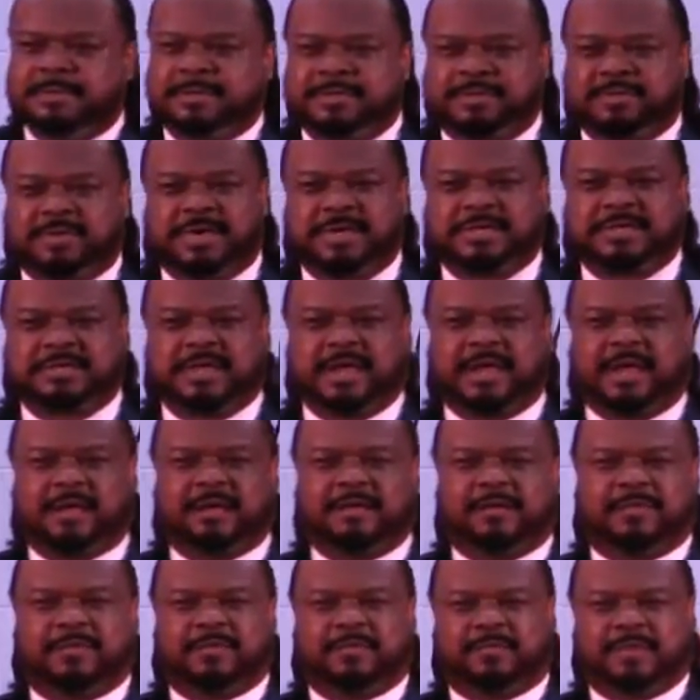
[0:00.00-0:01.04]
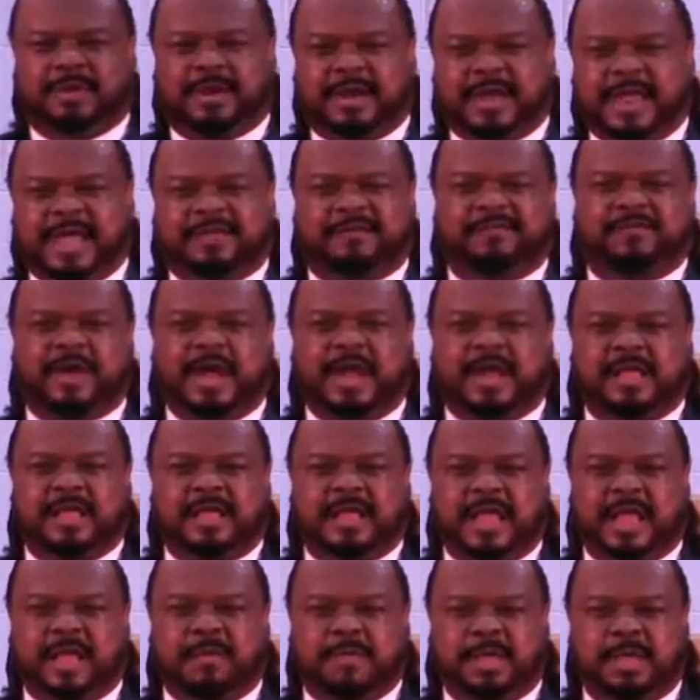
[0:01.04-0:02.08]
So he said, the next
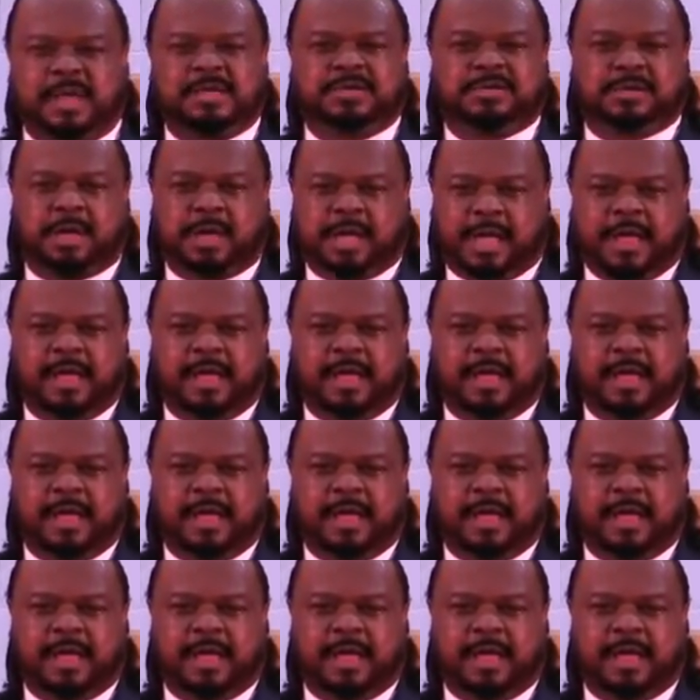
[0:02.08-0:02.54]
Friday came,